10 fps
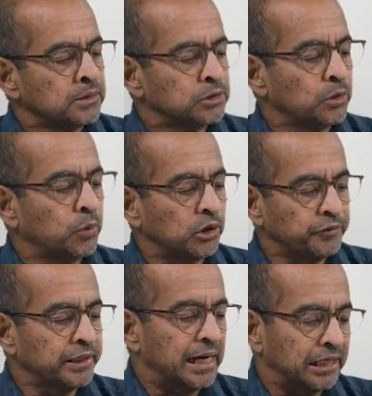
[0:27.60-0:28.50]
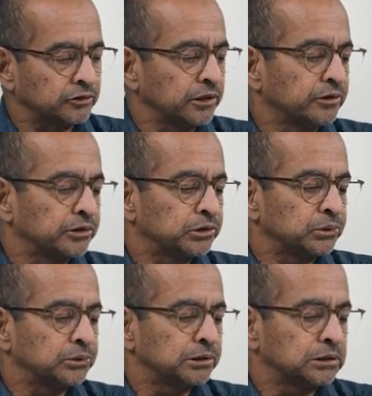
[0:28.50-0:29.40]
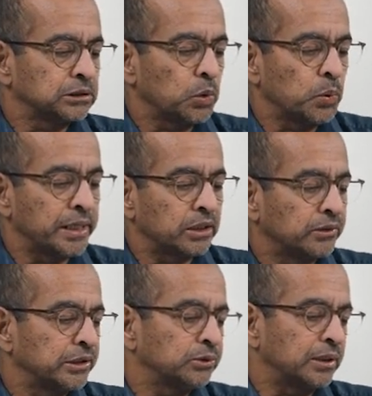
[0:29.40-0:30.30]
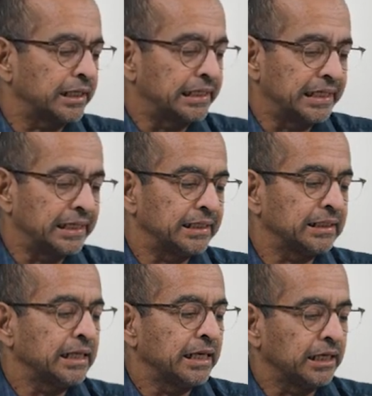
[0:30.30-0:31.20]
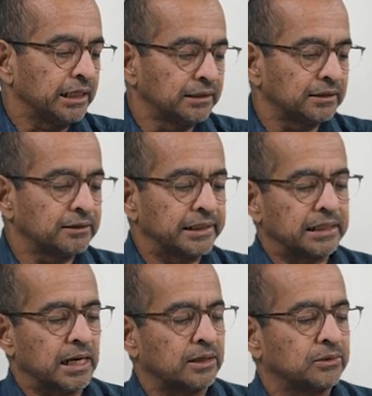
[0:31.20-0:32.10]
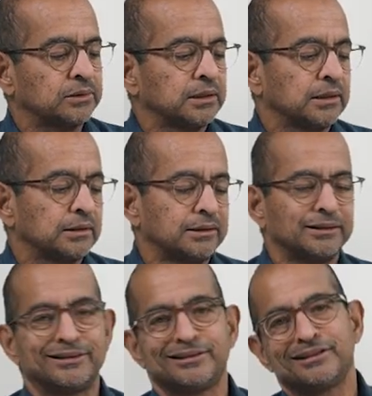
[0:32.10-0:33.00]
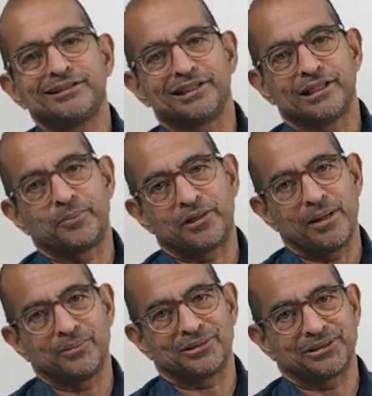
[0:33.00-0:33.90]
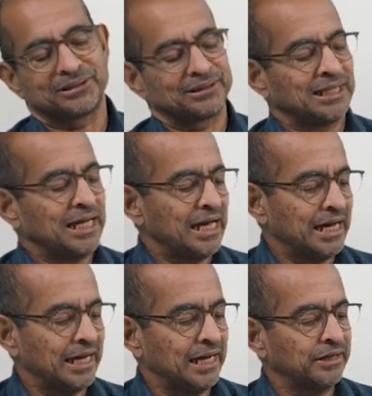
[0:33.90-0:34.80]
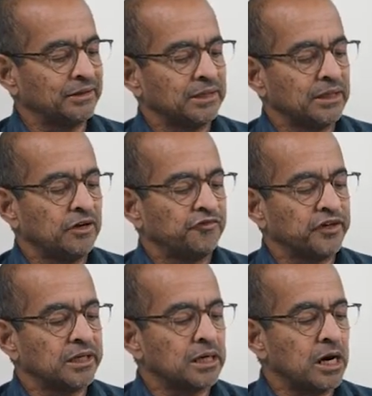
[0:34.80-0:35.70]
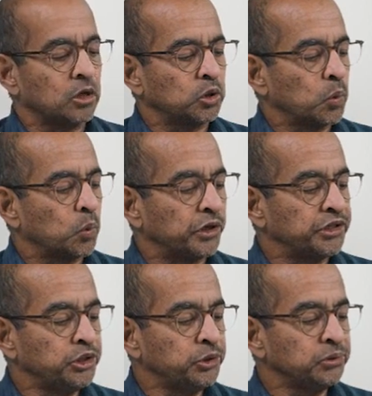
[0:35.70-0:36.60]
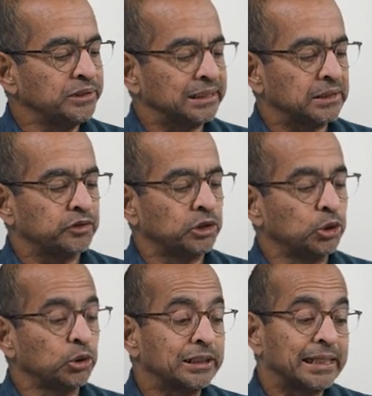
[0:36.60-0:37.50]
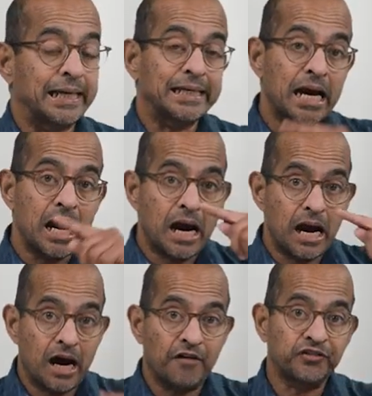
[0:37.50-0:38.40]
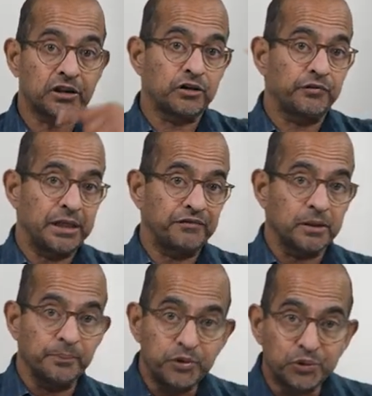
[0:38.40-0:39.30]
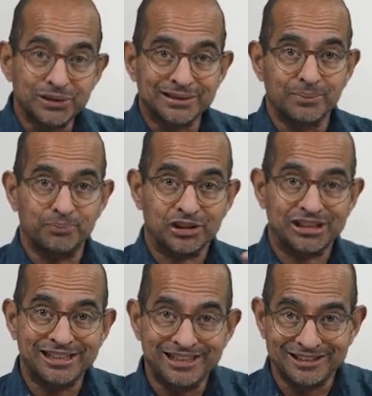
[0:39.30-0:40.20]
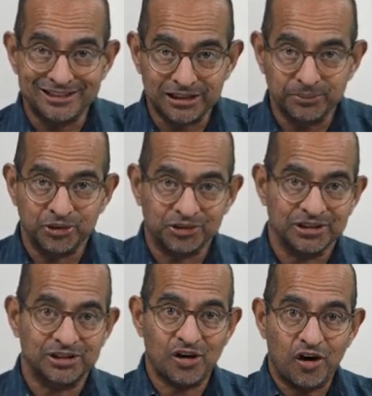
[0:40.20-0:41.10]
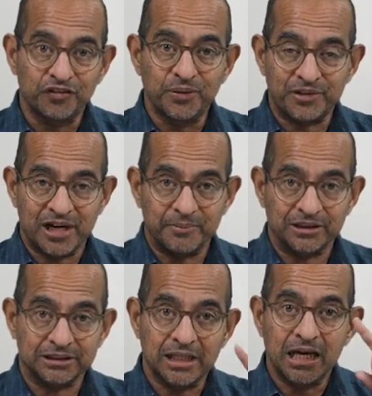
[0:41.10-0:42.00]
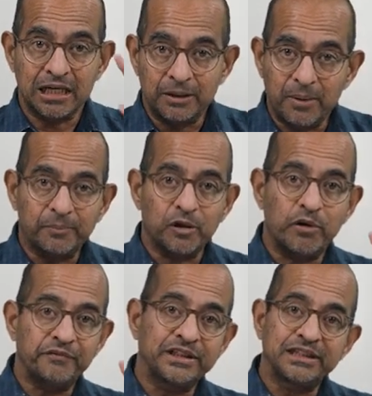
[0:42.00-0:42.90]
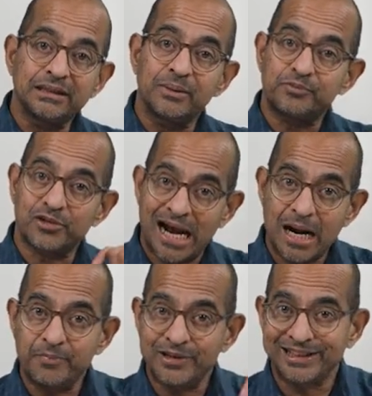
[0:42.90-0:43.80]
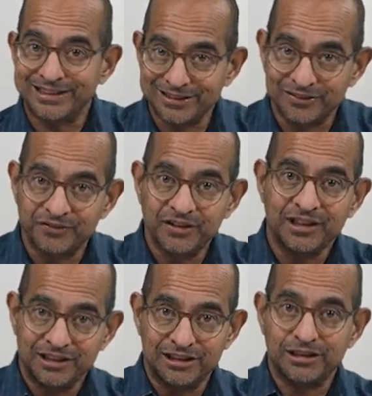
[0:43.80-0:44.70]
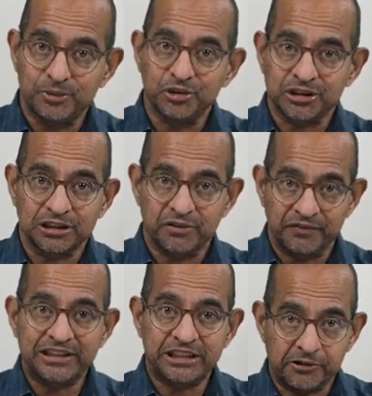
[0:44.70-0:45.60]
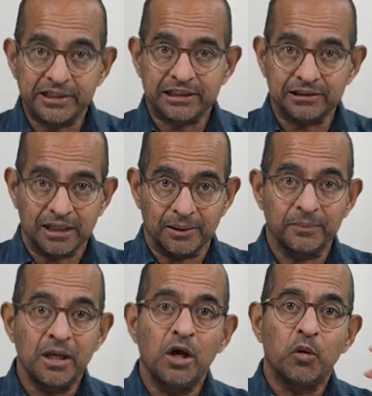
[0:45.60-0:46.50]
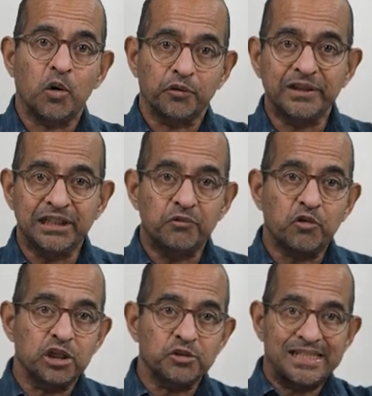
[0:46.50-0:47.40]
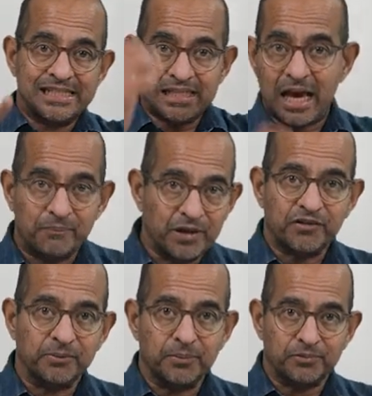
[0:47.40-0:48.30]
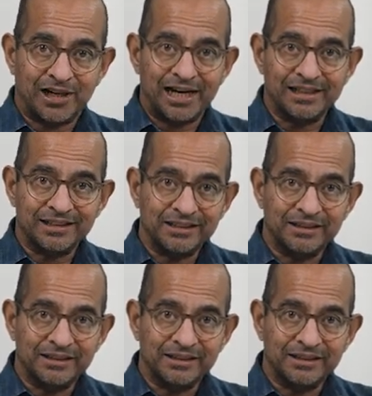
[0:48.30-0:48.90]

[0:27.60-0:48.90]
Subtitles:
So what we are actually going to do is we are going to again integrate out the theta parameters and figure out what new data would look like after we have computed the posterior distributions of the parameters. Remember, when we did the prior predictive distributions, when we generated them, what we did was we sampled from the prior